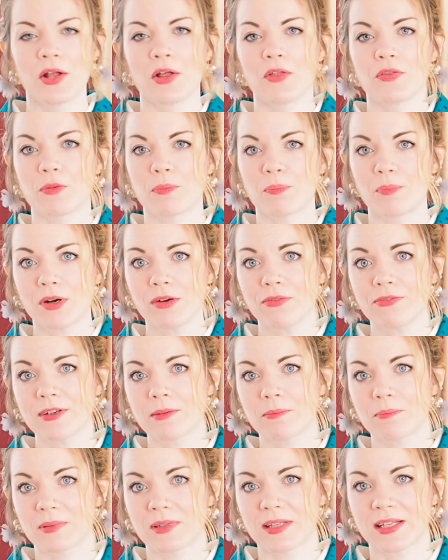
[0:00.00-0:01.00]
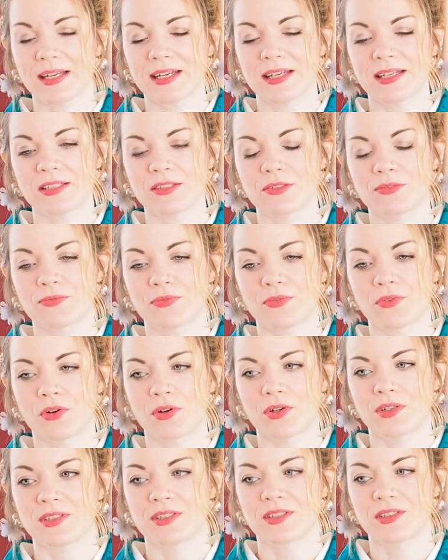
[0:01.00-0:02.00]
The perfect place
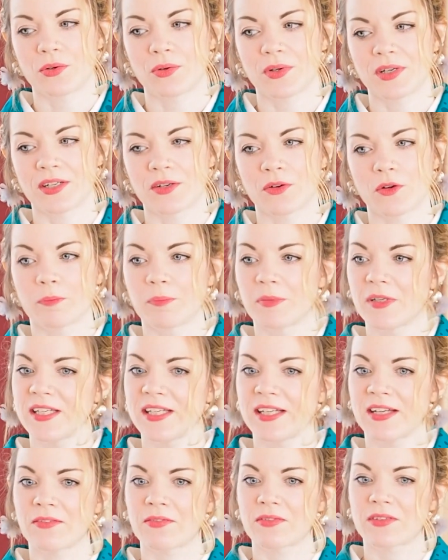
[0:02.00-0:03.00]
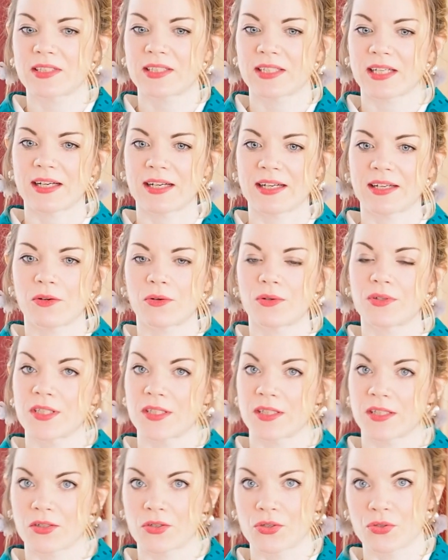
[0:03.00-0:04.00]
for sewing or pinning the tie on your
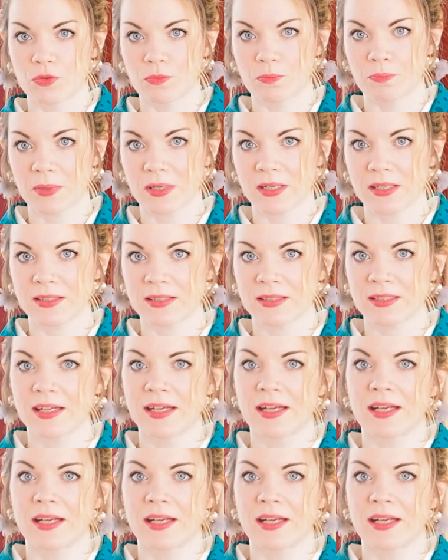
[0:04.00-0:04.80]
Nagajuban